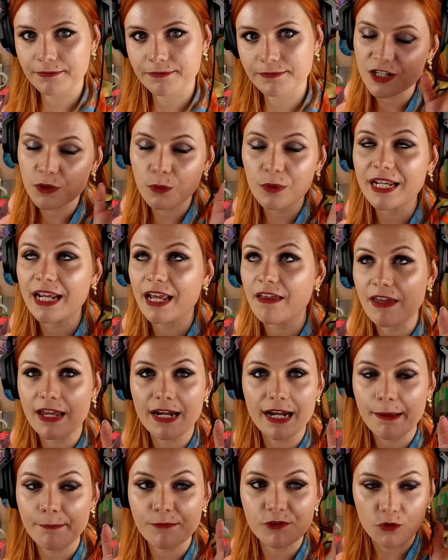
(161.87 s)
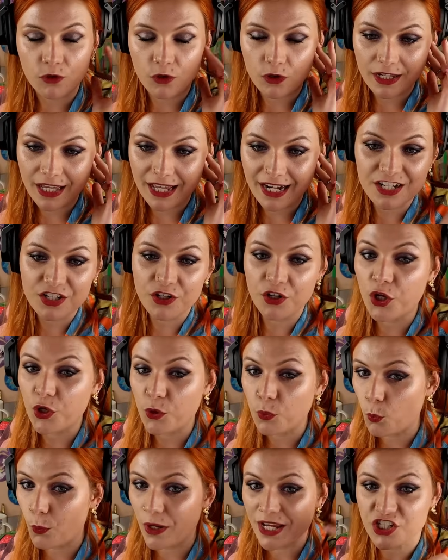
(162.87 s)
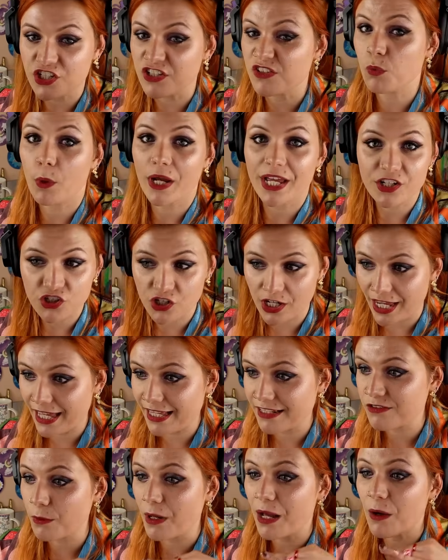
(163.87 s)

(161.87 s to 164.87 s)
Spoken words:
I don't want to get their names wrong and I don't know which is which yet, so